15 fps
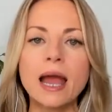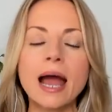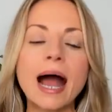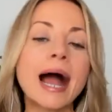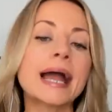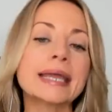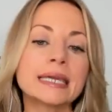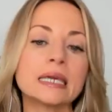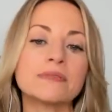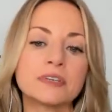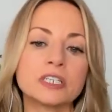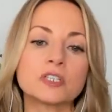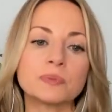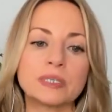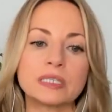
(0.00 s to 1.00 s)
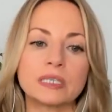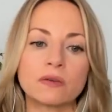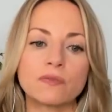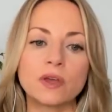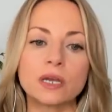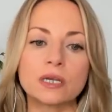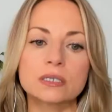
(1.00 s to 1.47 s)
I give it
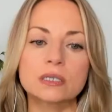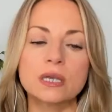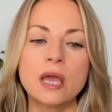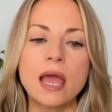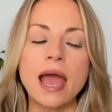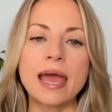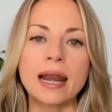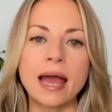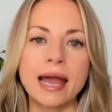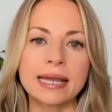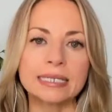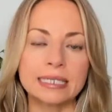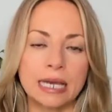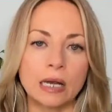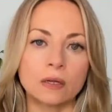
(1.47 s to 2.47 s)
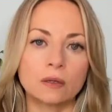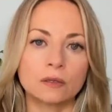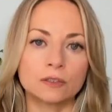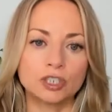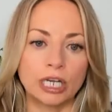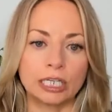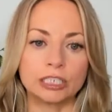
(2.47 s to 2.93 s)
specifics, and I tell
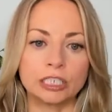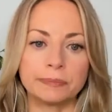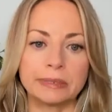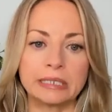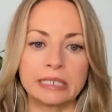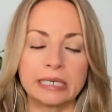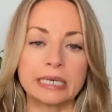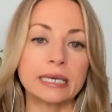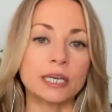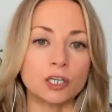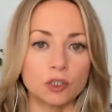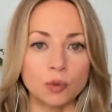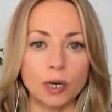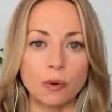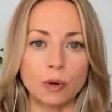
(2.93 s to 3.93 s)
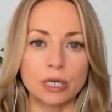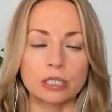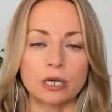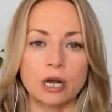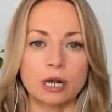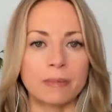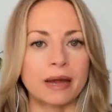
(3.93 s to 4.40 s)
ChatGPT, here's what I want to
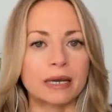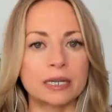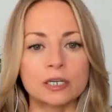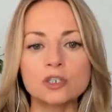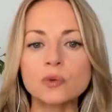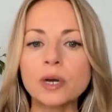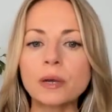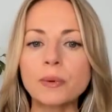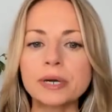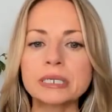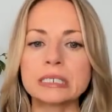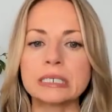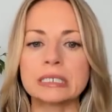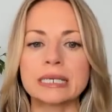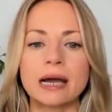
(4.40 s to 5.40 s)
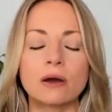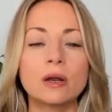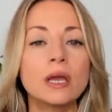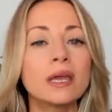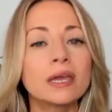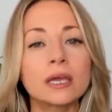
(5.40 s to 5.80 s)
talk about. Here's what I want to tease out.